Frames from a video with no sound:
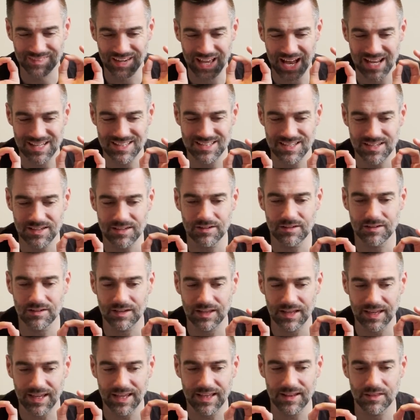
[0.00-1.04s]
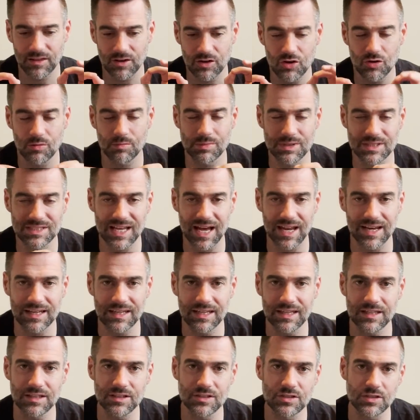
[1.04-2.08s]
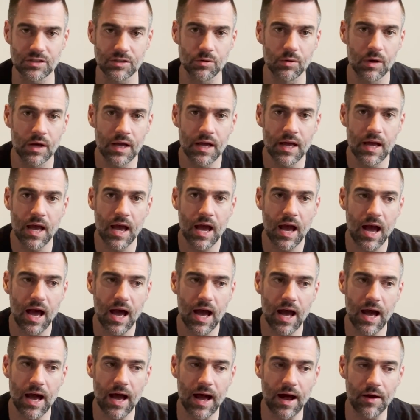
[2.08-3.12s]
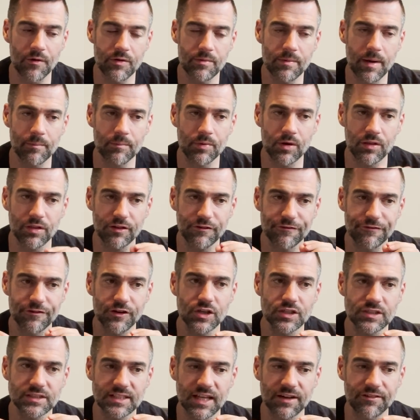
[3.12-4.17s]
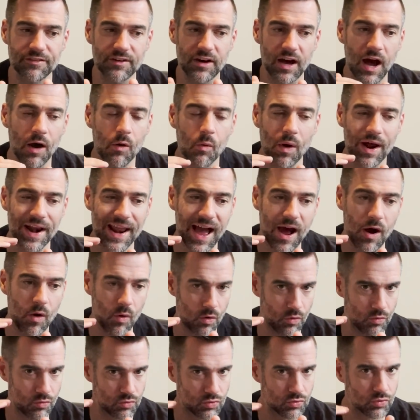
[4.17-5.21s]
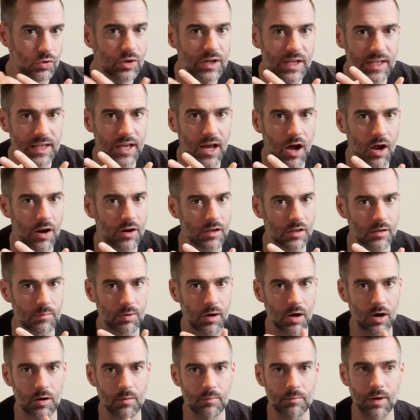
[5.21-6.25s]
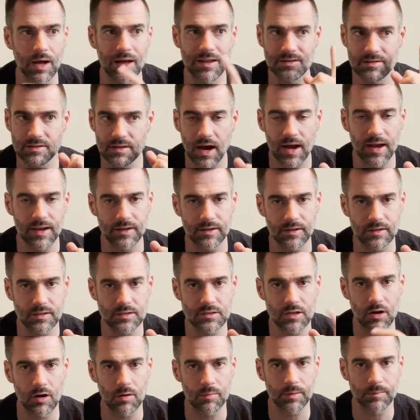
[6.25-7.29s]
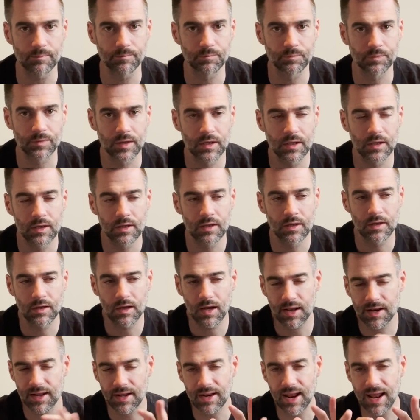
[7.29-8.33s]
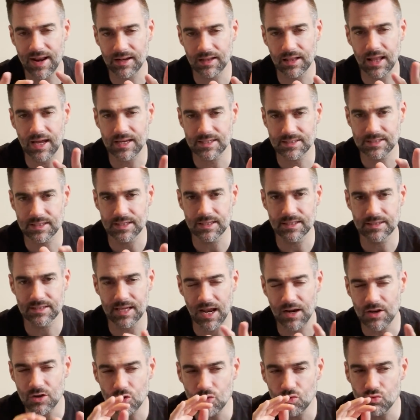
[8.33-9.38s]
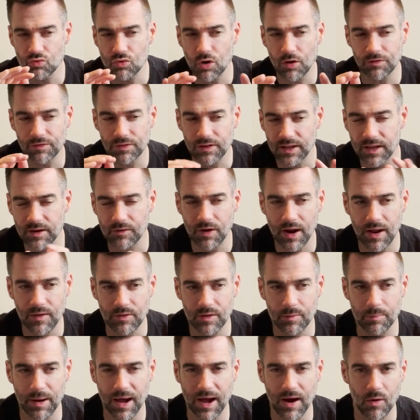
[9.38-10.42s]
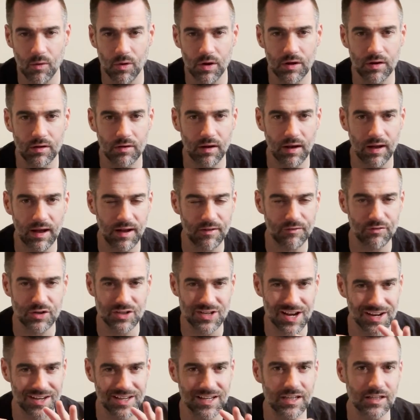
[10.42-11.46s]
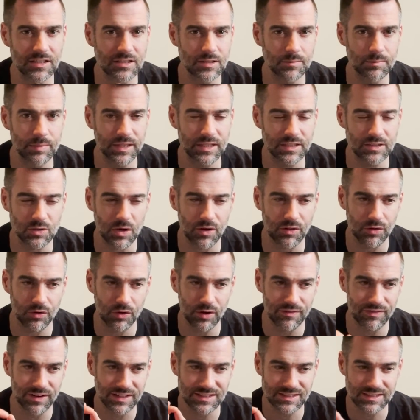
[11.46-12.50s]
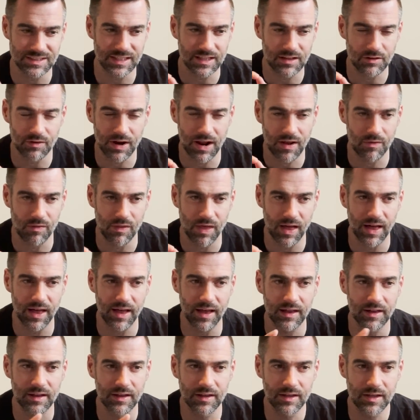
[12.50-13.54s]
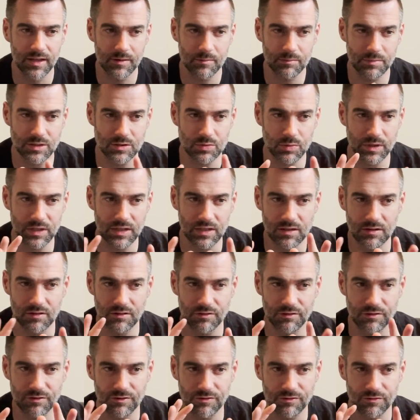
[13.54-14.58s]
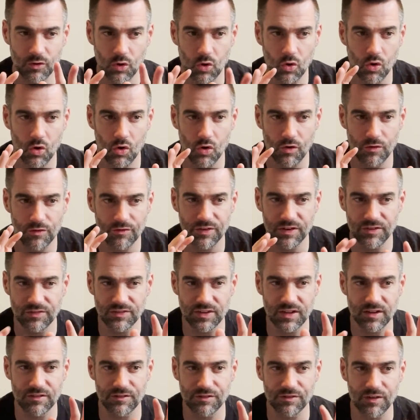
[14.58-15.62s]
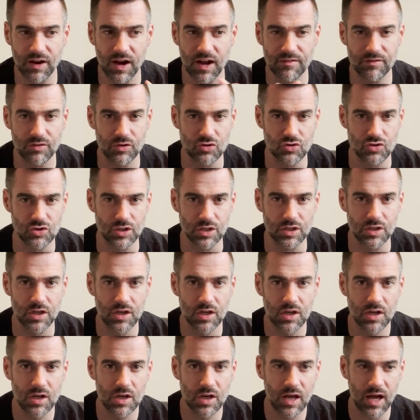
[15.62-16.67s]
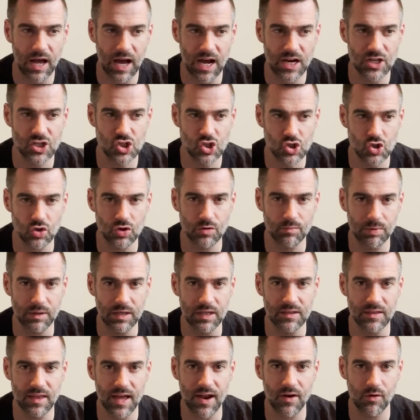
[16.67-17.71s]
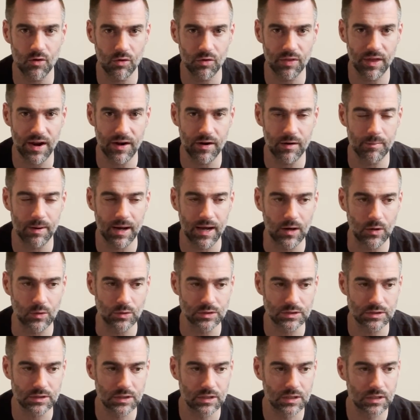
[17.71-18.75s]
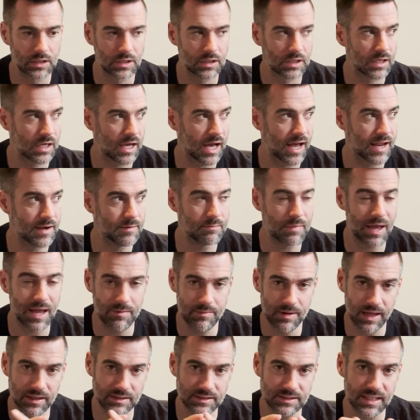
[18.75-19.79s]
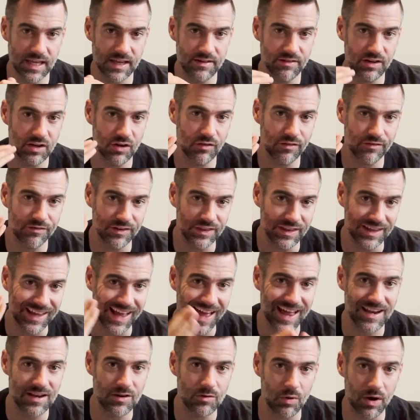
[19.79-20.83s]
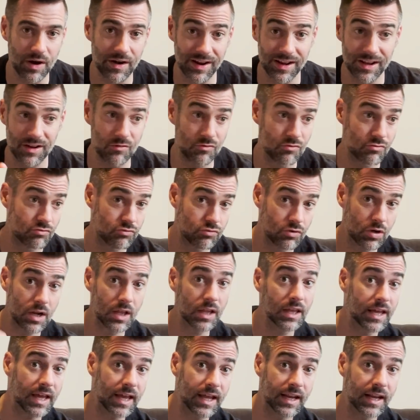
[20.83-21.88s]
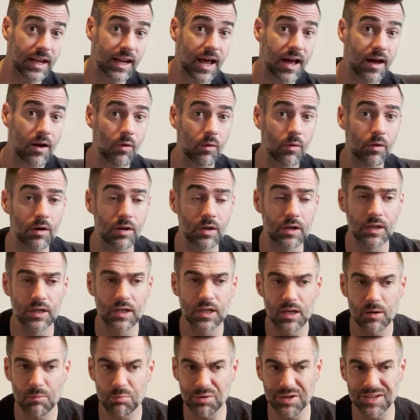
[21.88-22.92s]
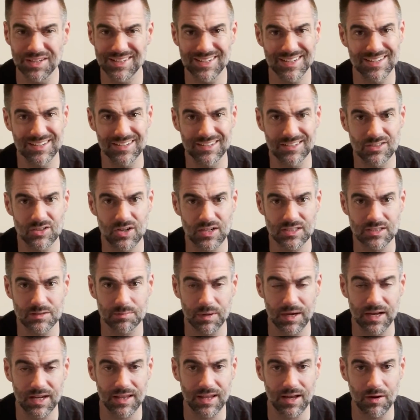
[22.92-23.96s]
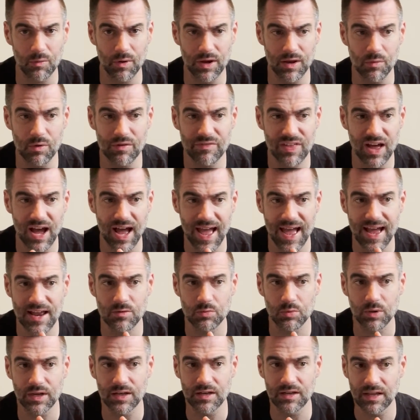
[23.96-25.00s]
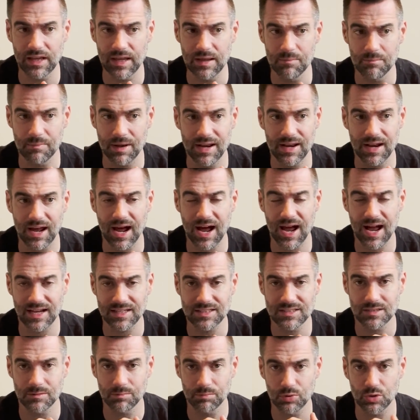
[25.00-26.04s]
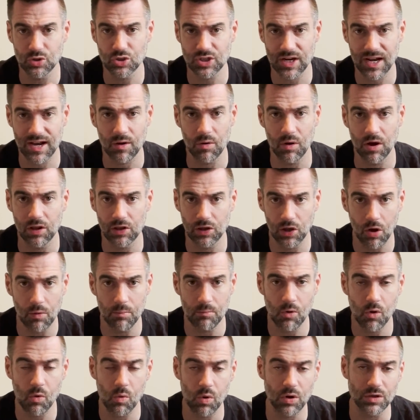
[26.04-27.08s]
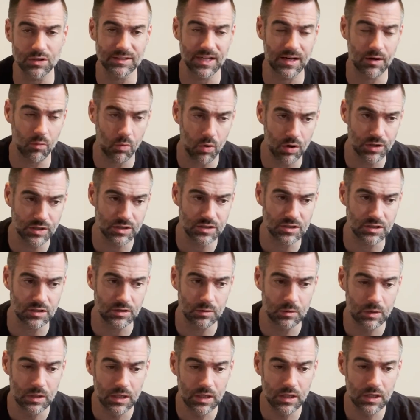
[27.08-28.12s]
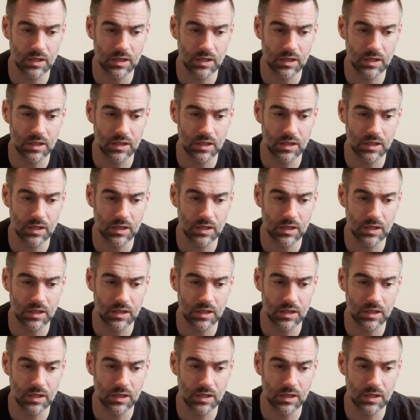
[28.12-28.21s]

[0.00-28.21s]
I didn't hit the numbers that I needed to. I remember on the first effort, I went out really hard at the bottom and died at the top. And I'd analysed this; I knew roughly around the power average I needed to be. So I thought if I stick around there between 450 and 500, I should be there or thereabouts. And maybe I'll save enough for the end where I can really hit it out but it didn't transpire that way. With that headwind, it meant I had to push out a lot more watts than I wanted to,